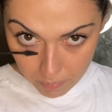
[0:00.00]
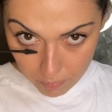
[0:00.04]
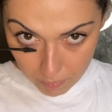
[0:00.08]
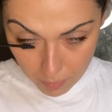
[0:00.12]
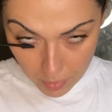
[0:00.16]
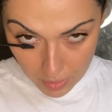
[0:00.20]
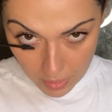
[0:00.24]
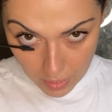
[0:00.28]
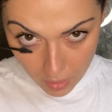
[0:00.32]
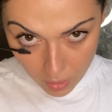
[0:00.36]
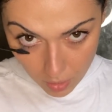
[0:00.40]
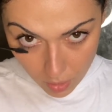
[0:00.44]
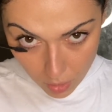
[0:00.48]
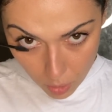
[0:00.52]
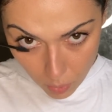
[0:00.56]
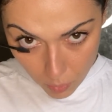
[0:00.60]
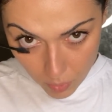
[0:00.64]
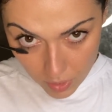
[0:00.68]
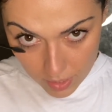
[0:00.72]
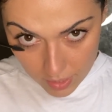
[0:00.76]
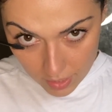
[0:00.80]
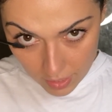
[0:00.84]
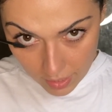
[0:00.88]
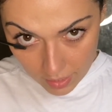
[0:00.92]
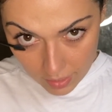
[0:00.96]
but I
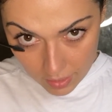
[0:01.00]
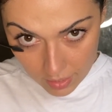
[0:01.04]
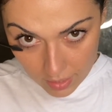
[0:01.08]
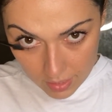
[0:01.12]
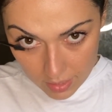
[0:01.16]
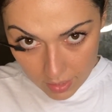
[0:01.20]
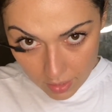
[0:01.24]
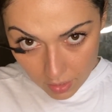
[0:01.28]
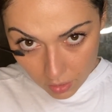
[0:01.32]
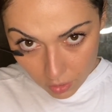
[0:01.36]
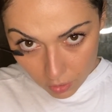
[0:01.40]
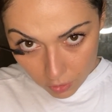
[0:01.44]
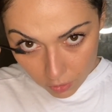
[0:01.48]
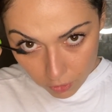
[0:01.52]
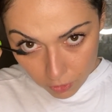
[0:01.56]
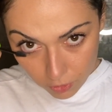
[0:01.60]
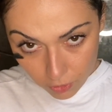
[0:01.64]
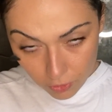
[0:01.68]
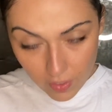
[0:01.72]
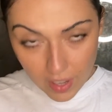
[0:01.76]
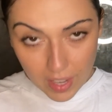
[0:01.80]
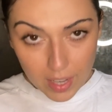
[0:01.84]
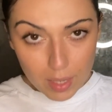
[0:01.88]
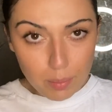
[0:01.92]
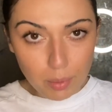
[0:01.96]
always get these little
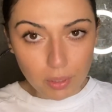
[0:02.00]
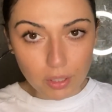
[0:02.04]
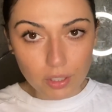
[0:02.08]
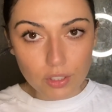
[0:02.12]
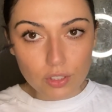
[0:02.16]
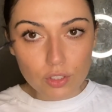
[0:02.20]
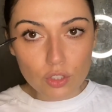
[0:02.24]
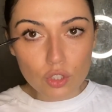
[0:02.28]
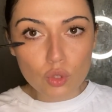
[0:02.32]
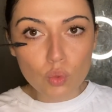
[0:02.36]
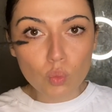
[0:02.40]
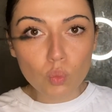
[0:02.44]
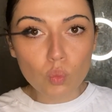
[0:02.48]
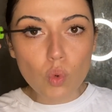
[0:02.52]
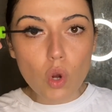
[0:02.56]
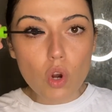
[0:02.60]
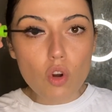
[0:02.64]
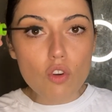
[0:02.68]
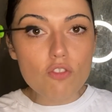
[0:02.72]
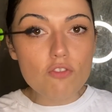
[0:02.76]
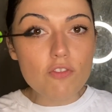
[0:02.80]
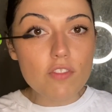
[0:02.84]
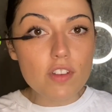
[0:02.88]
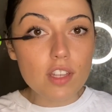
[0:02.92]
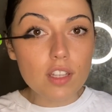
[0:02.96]
fibers
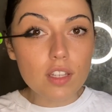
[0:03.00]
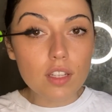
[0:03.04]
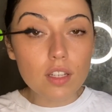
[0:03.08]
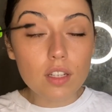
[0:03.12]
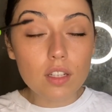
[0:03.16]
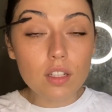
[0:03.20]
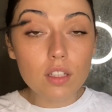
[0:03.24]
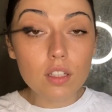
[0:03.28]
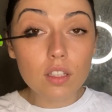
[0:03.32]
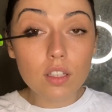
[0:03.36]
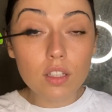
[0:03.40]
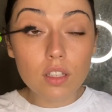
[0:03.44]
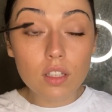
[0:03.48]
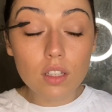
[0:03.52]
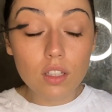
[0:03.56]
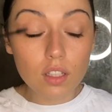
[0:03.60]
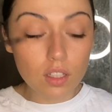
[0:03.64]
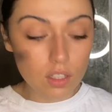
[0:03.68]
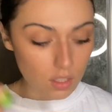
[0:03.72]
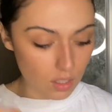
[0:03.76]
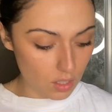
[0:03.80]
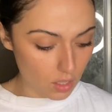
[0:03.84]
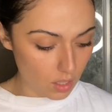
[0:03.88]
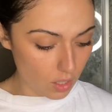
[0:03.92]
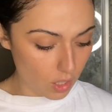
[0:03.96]
woven
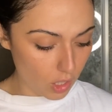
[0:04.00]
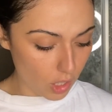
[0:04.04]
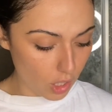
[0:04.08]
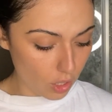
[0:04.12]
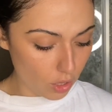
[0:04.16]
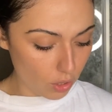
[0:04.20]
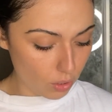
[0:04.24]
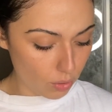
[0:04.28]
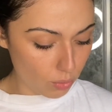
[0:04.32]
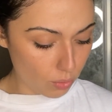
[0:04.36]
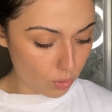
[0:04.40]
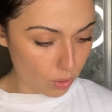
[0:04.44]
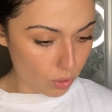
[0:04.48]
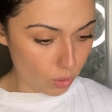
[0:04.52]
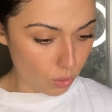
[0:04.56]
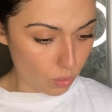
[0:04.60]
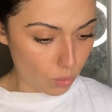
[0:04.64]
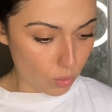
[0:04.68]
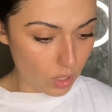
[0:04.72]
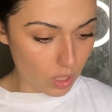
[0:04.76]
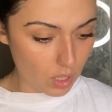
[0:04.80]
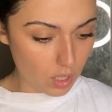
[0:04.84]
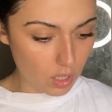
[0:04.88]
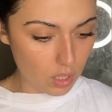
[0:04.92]
through